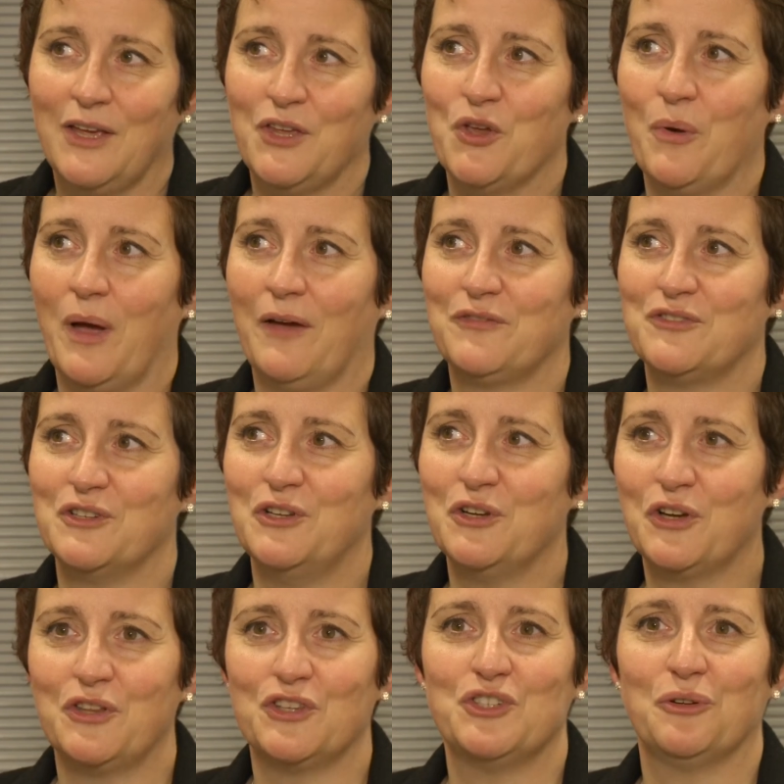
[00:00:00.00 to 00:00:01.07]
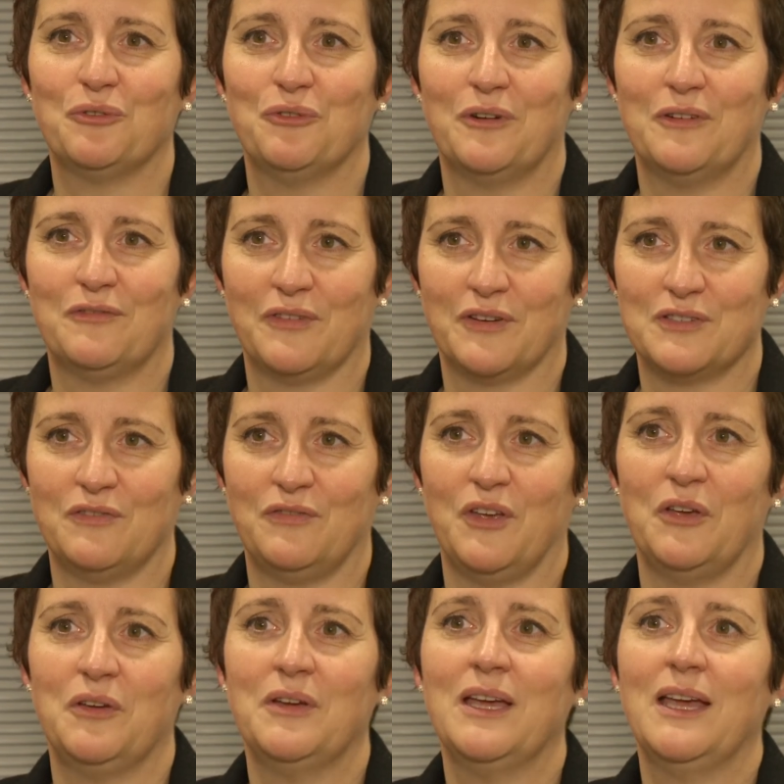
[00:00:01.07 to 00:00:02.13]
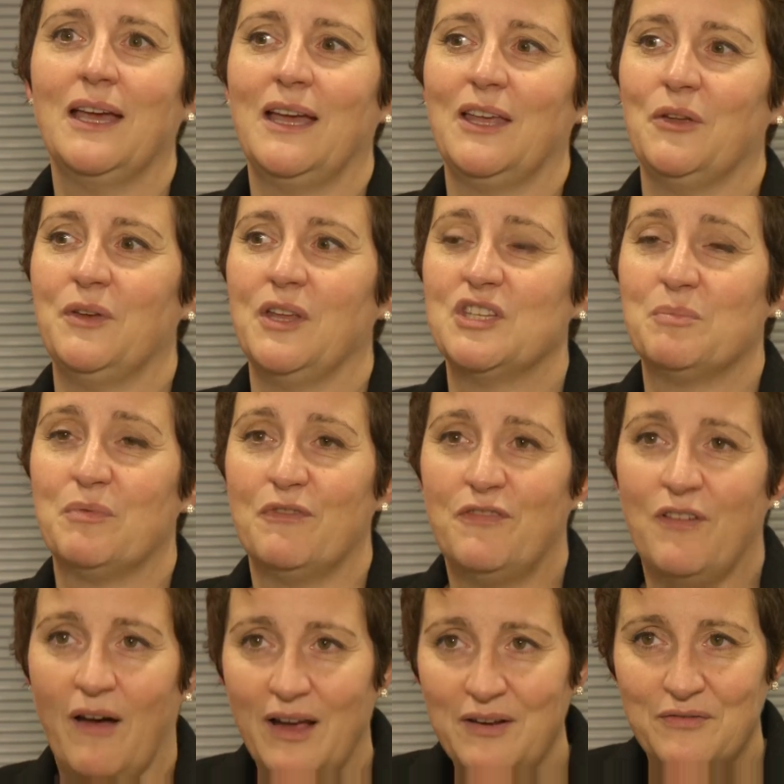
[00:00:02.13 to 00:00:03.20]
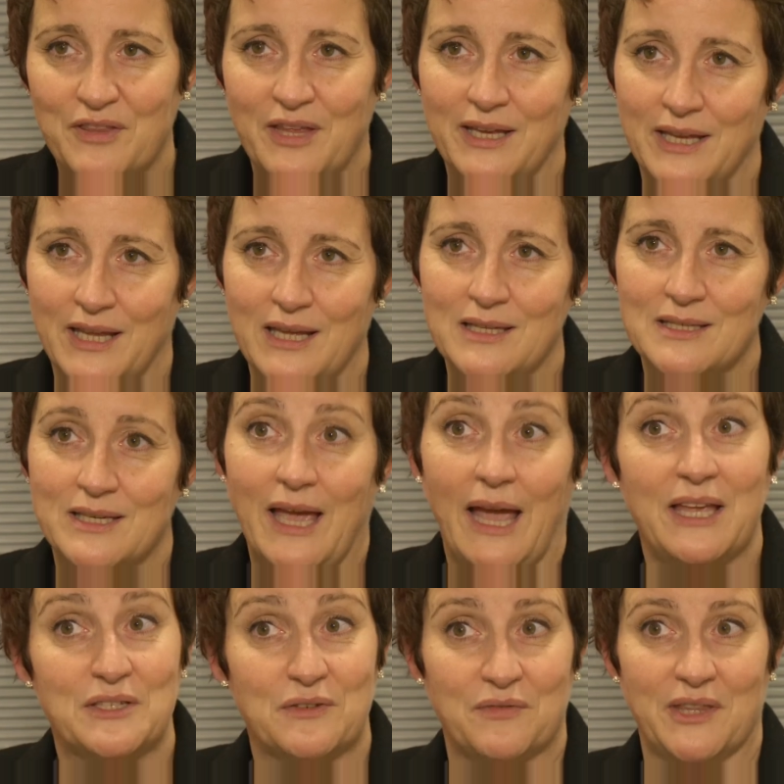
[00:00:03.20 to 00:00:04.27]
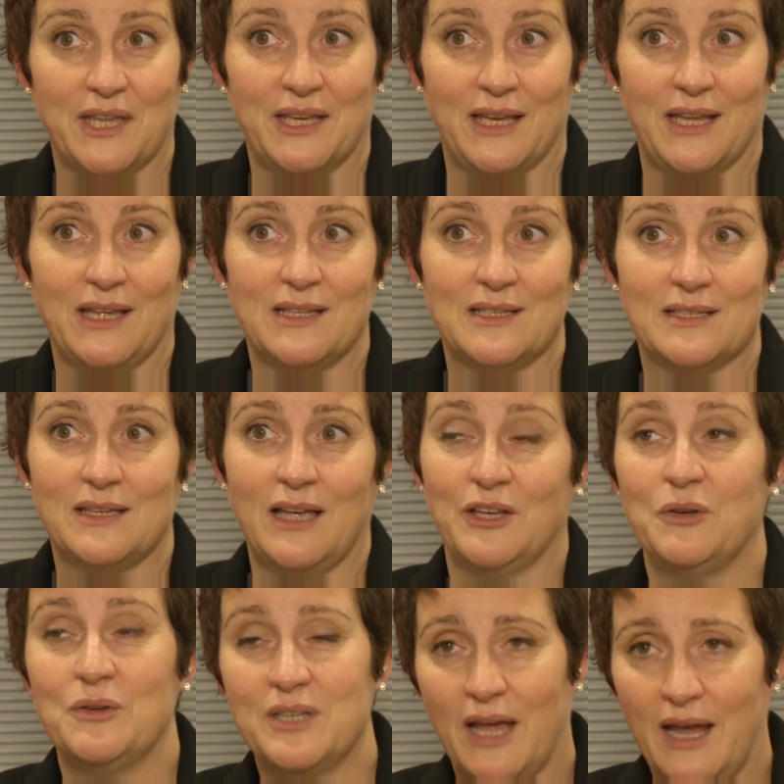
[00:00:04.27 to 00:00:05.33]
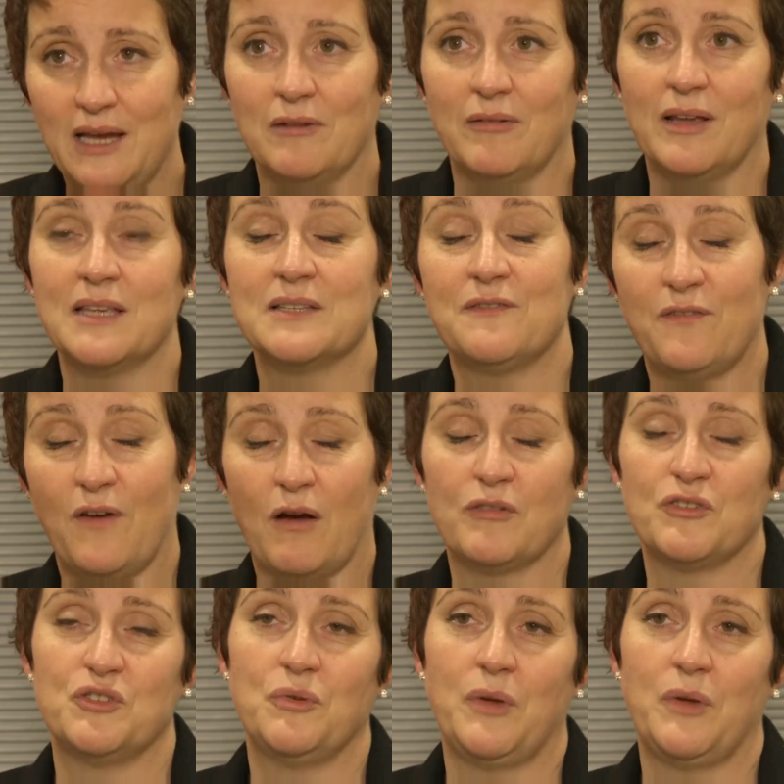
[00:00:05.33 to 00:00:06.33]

You have to look at the children in front of you, you need to provide for their needs, cater for their needs, and you tailor it as far as you